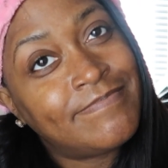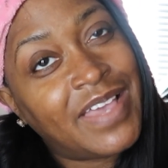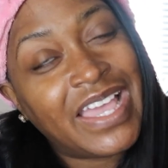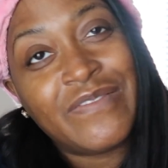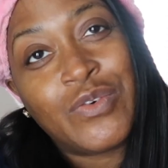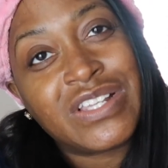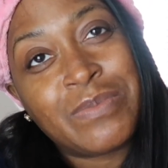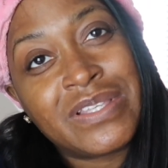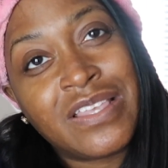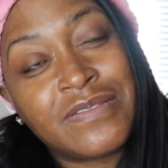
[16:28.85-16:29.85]
I even
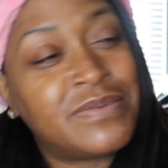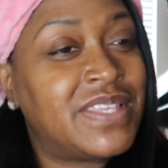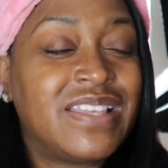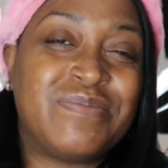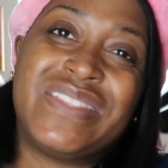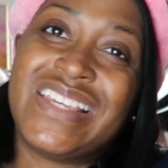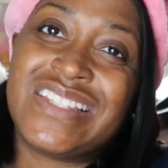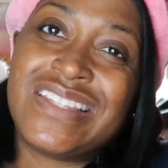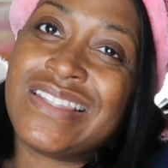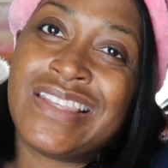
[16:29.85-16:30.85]
question myself sometimes, but
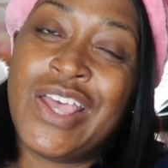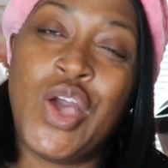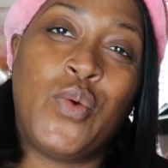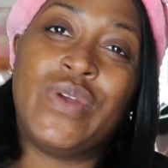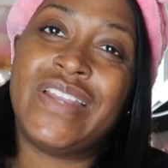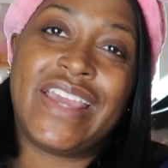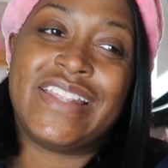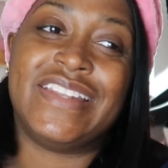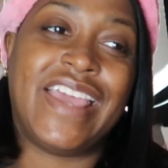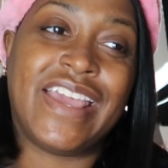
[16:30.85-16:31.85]
that's just, we're night
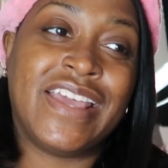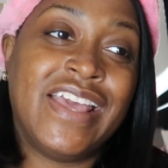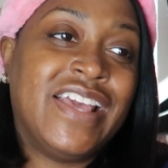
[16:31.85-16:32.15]
and day.